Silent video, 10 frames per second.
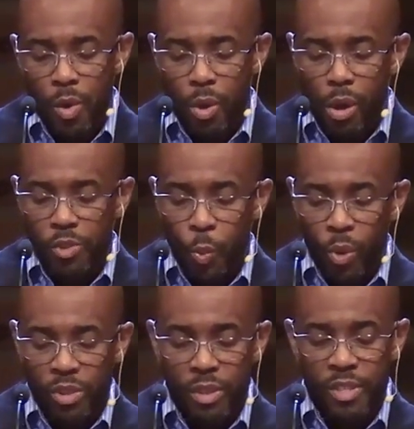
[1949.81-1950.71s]
who also
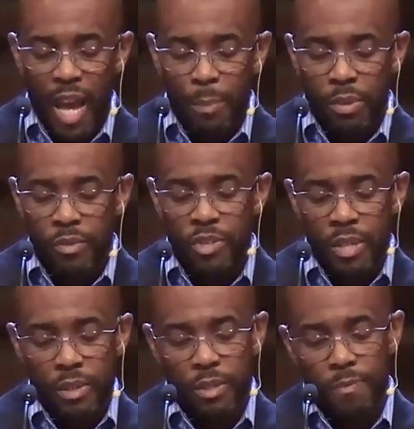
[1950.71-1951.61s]
was a disciple of
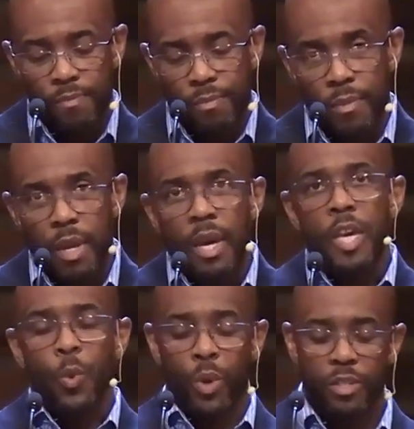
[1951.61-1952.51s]
Jesus.
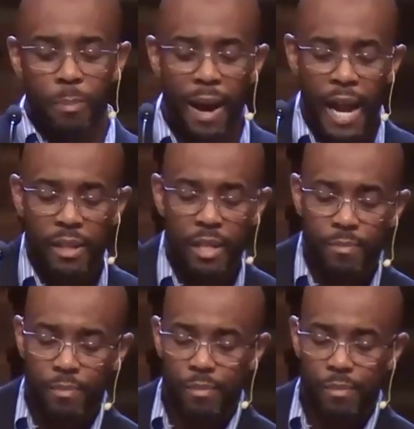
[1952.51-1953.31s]
He went to Pilate